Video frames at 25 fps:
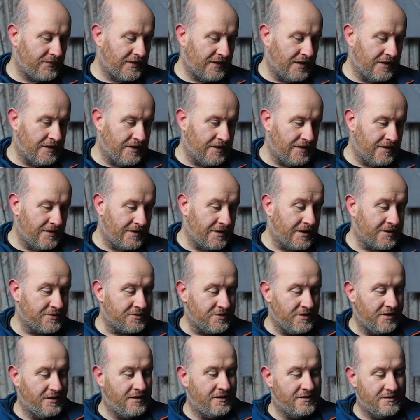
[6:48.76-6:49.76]
And
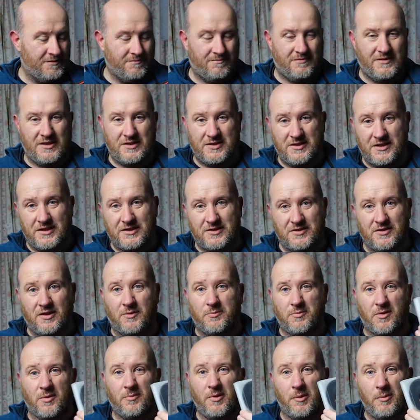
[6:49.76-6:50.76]
actually the
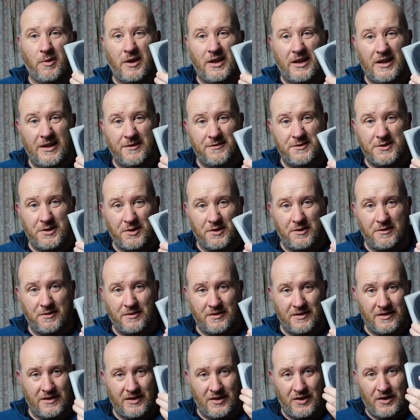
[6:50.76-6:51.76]
6-stop probably lives on
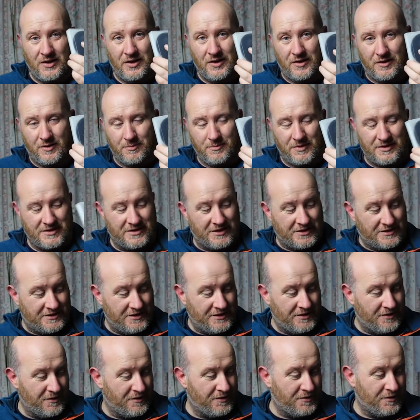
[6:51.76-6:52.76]
my
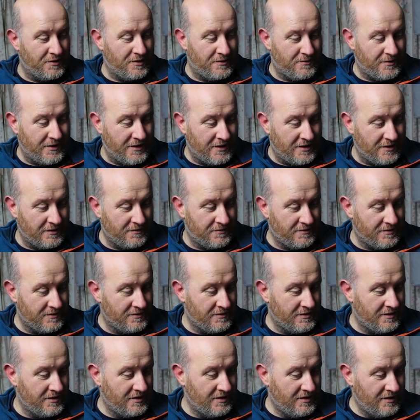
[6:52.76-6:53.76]
16-35
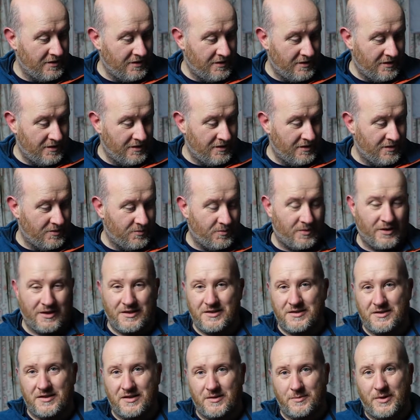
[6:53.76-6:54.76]
when
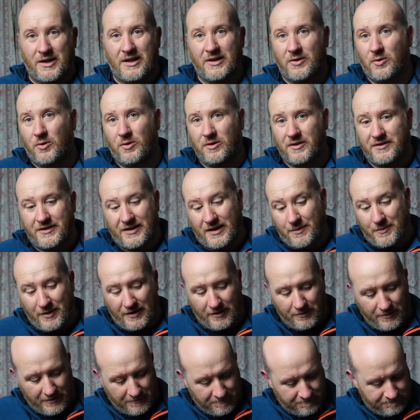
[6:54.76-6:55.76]
it's in the bag all the time
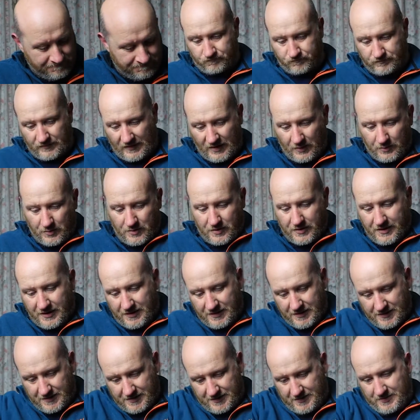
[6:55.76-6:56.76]
anyway. What
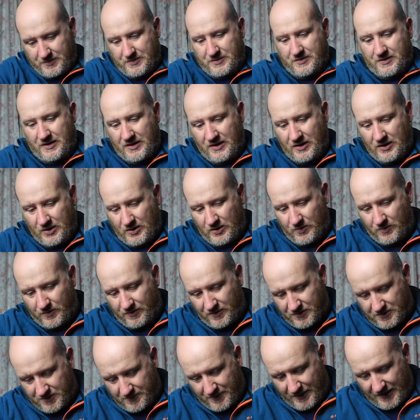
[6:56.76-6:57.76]
else? We've
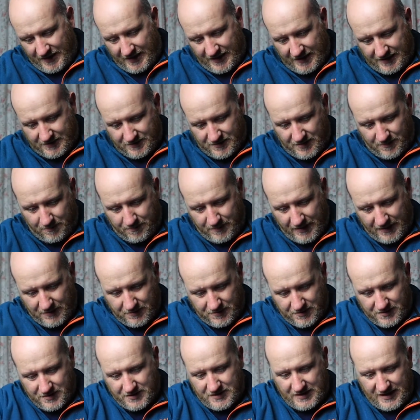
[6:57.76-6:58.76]
got some extra
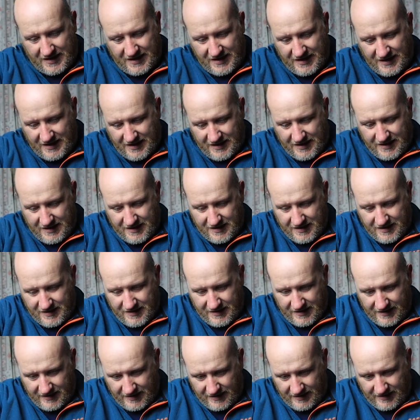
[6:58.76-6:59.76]
pouches in
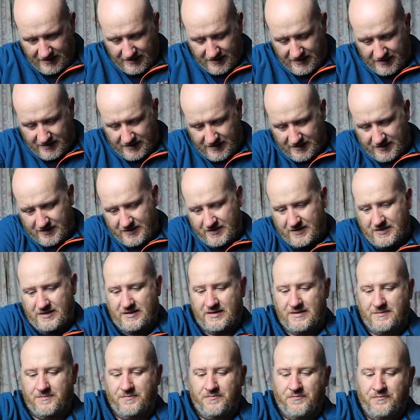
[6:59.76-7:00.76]
here.
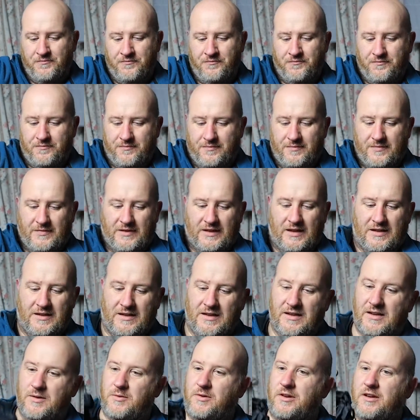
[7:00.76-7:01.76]

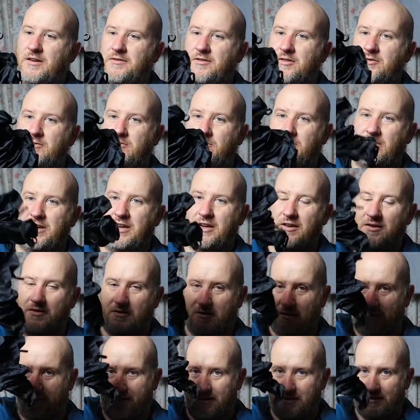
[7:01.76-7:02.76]
We have a rain
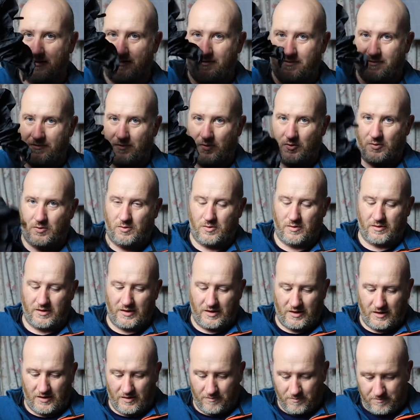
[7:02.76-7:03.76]
cover for
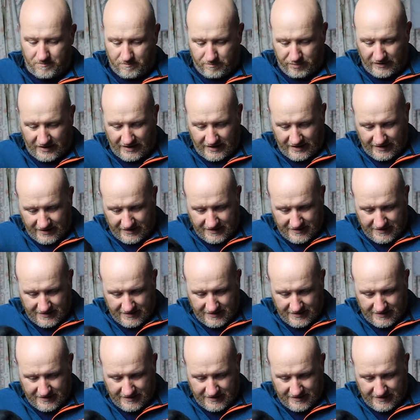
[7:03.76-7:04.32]
the bag